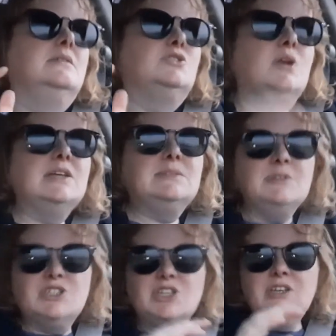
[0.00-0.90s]

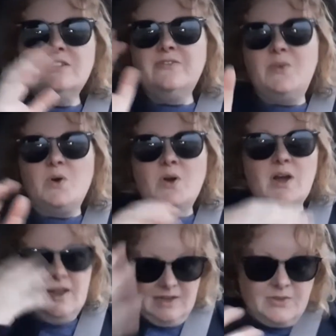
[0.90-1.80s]
transmission for
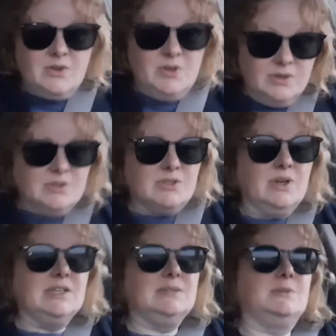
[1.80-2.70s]
another used
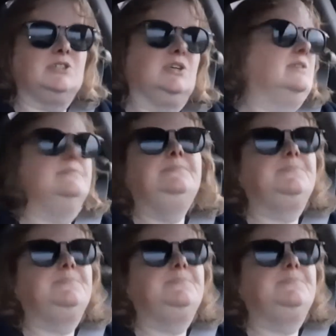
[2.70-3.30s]
transmission.